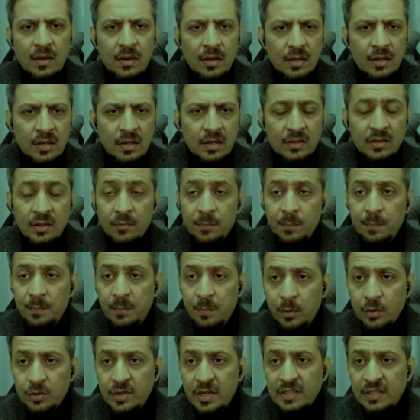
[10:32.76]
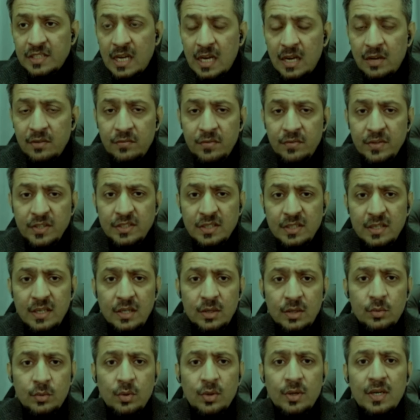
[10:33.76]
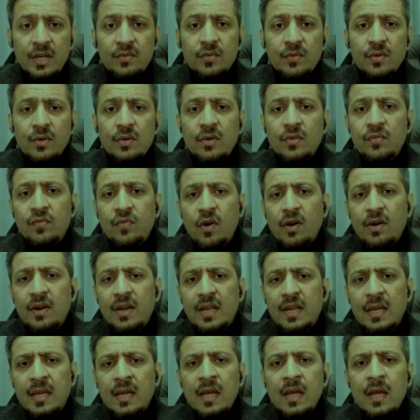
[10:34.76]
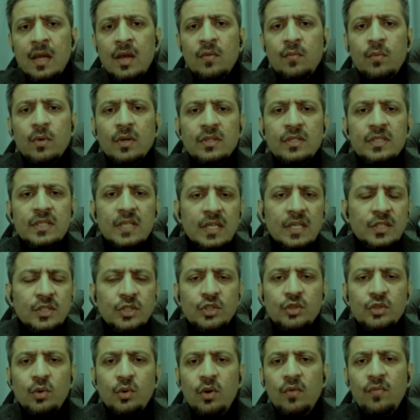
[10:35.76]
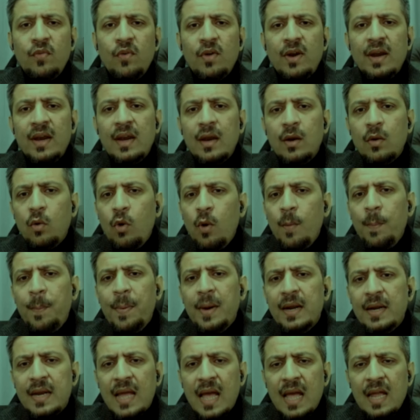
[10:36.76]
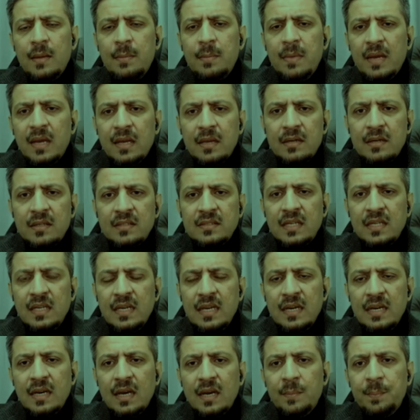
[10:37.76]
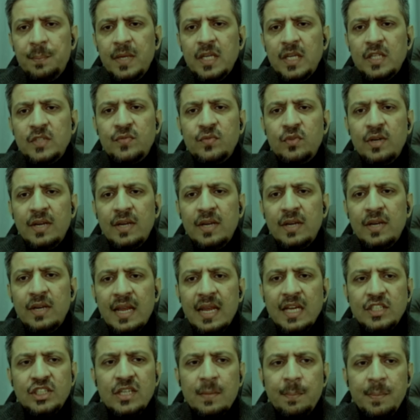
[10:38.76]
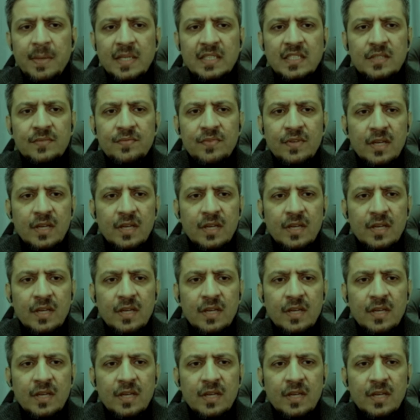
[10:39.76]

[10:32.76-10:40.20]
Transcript: the Putrajaya vision in 2040 was ensured for an open, dynamic, resilient, and peaceful Asia-Pacific